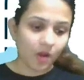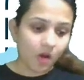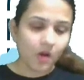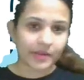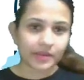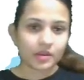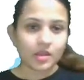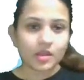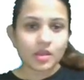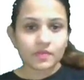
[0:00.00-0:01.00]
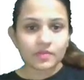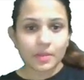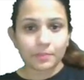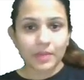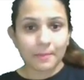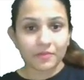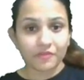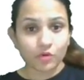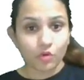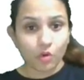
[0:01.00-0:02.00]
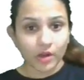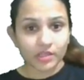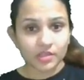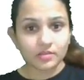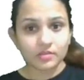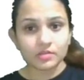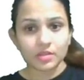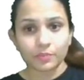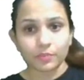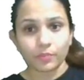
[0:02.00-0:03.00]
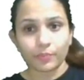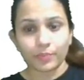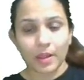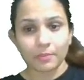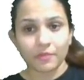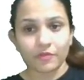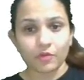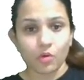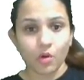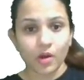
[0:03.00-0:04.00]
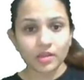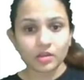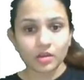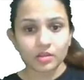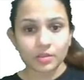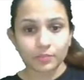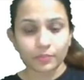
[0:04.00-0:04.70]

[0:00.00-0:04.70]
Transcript: on. The plumber forgotten, the plumber forgot, the